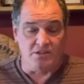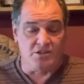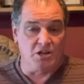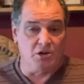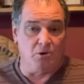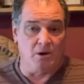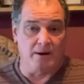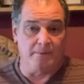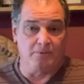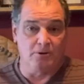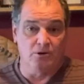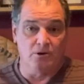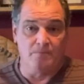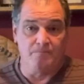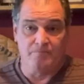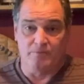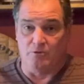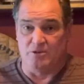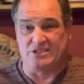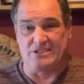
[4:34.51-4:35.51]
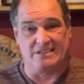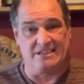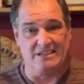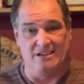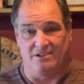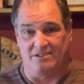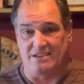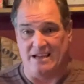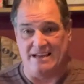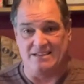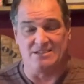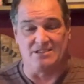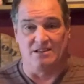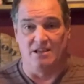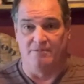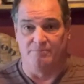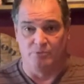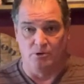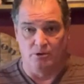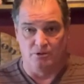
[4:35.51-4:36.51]
Tijuana mule, which you know I just
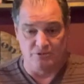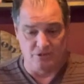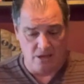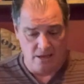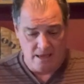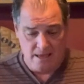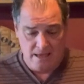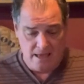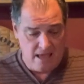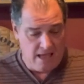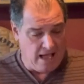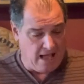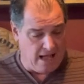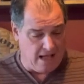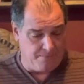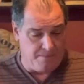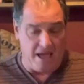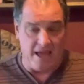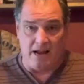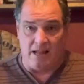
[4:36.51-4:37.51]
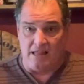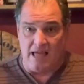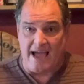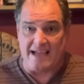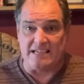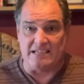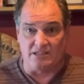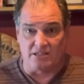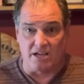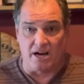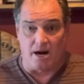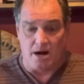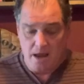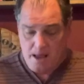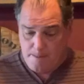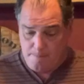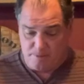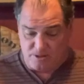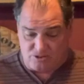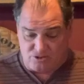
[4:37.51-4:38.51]
love mules, um, and I like it there.
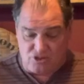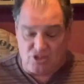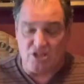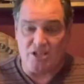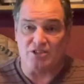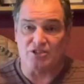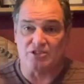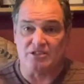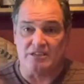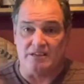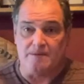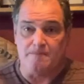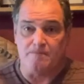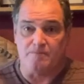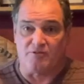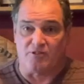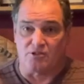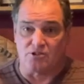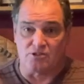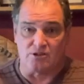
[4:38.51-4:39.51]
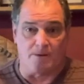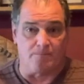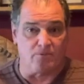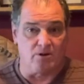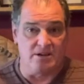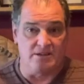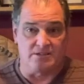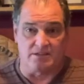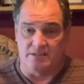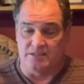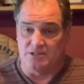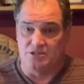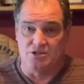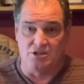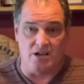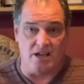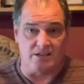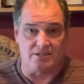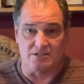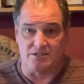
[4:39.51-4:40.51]
But this, for some reason,
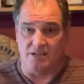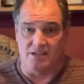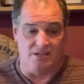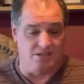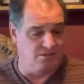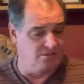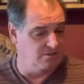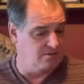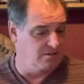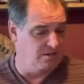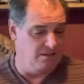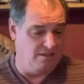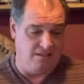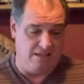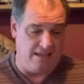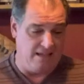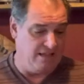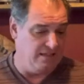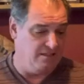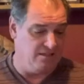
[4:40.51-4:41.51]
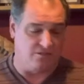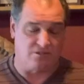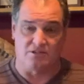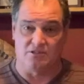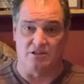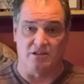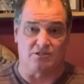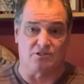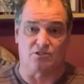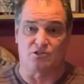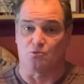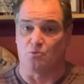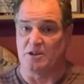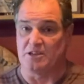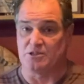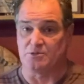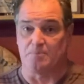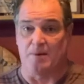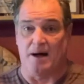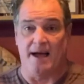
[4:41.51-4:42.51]
just is this is its
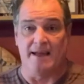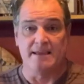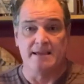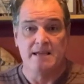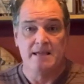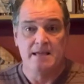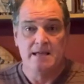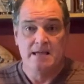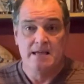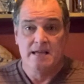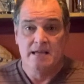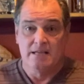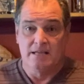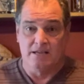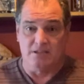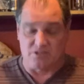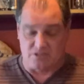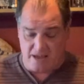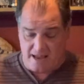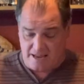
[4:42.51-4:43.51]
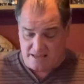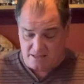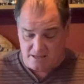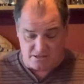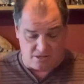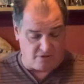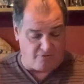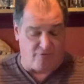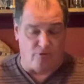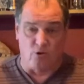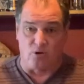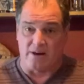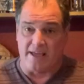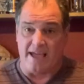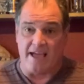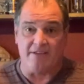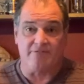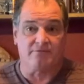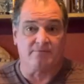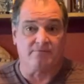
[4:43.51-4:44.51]
sweet spot. This thing, this is a four and
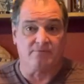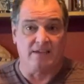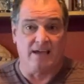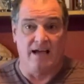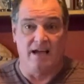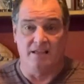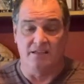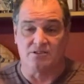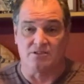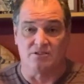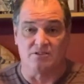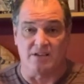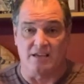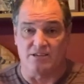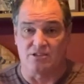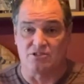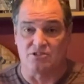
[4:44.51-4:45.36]
a half. Uh, this is a